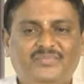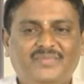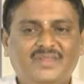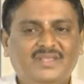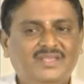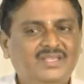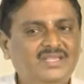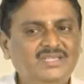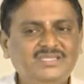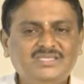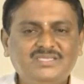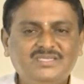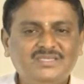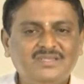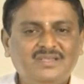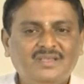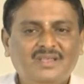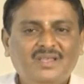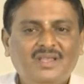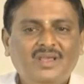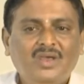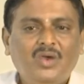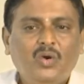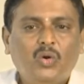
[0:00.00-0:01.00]
yes,
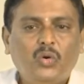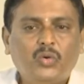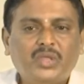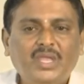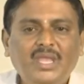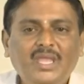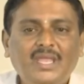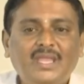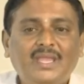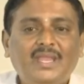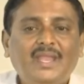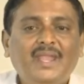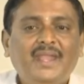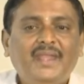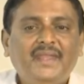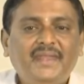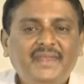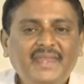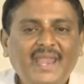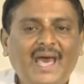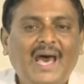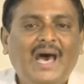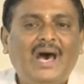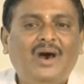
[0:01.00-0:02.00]
okay.
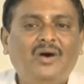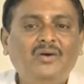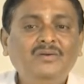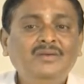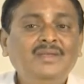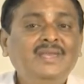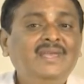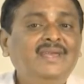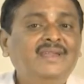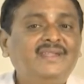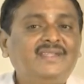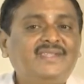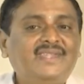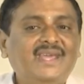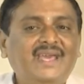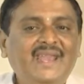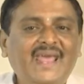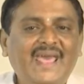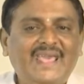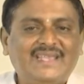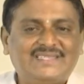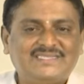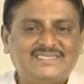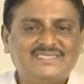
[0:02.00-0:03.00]
Now,
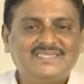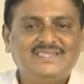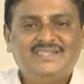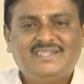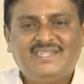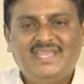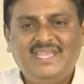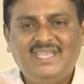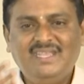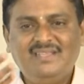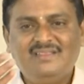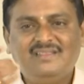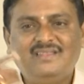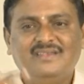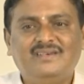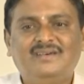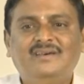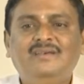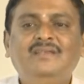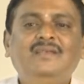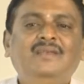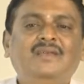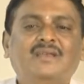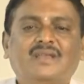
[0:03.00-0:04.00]
10x, take
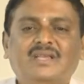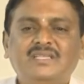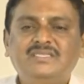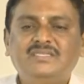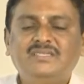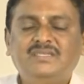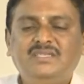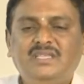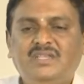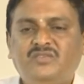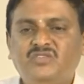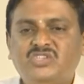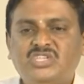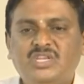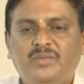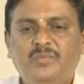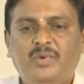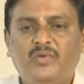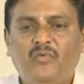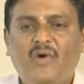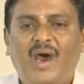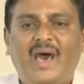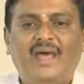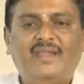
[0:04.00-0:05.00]
the equation
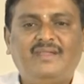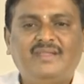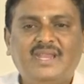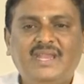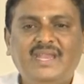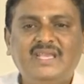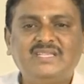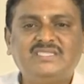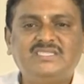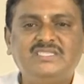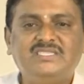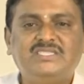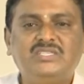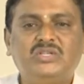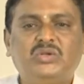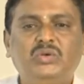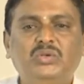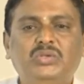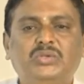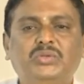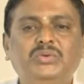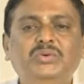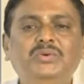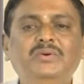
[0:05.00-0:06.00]
number 1, 10x is equal
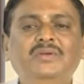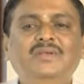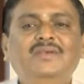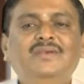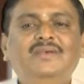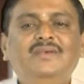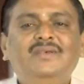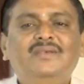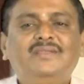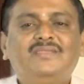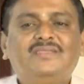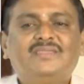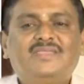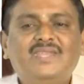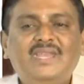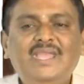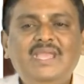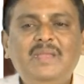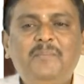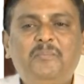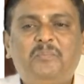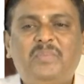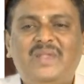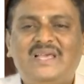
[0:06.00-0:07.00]
to
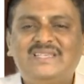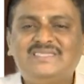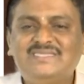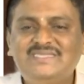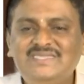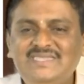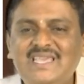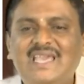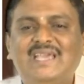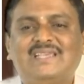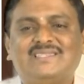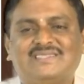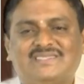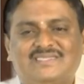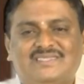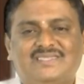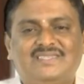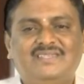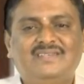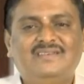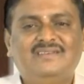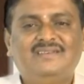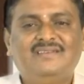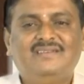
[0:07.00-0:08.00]
3 plus
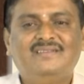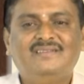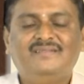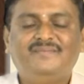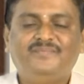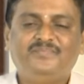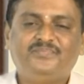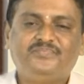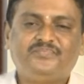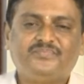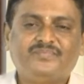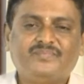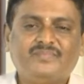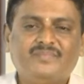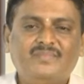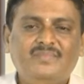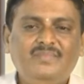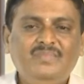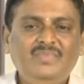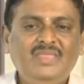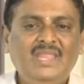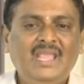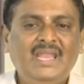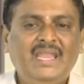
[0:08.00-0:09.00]
x.
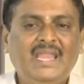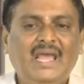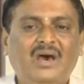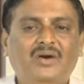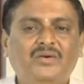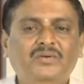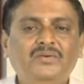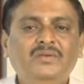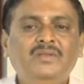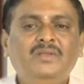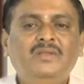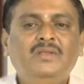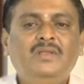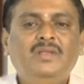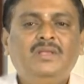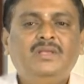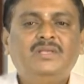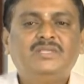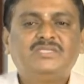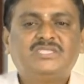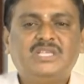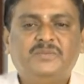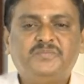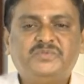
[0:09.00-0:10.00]
Now,
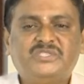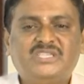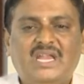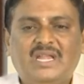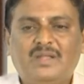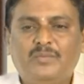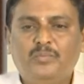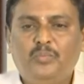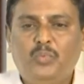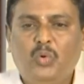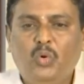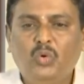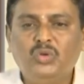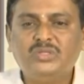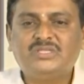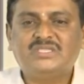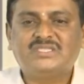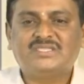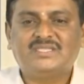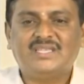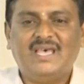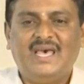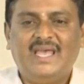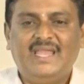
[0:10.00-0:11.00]
subtract both
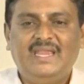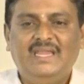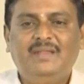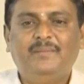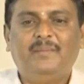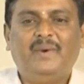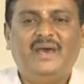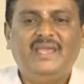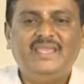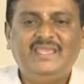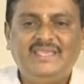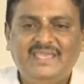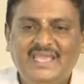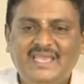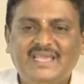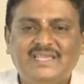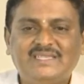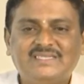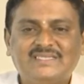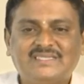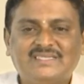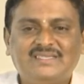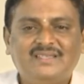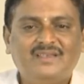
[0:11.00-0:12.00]
side by
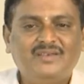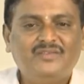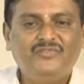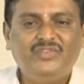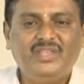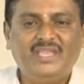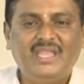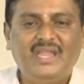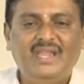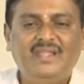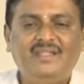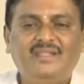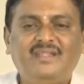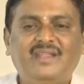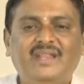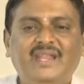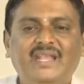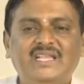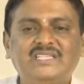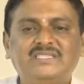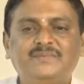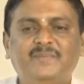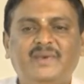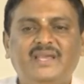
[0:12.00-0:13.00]
x, we get
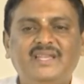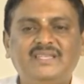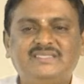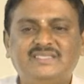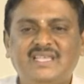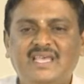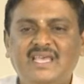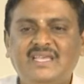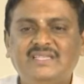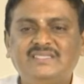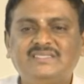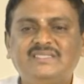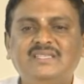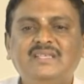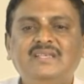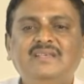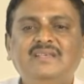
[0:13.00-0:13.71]
10x minus x